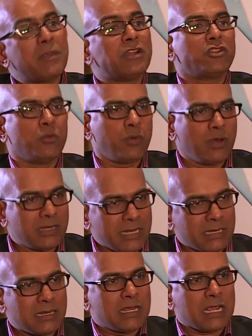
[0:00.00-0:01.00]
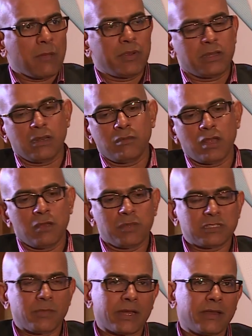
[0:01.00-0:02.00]
metropolitan capital
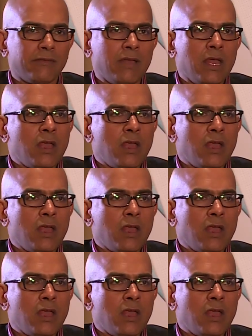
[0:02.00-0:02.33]
perspective.